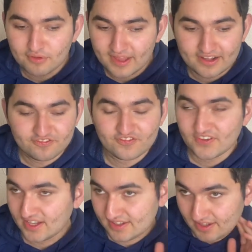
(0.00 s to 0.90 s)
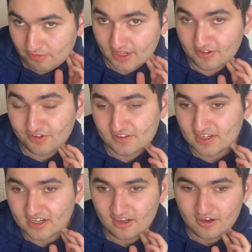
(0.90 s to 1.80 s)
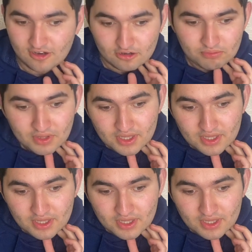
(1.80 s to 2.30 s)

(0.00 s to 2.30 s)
They're playing the first leg at home.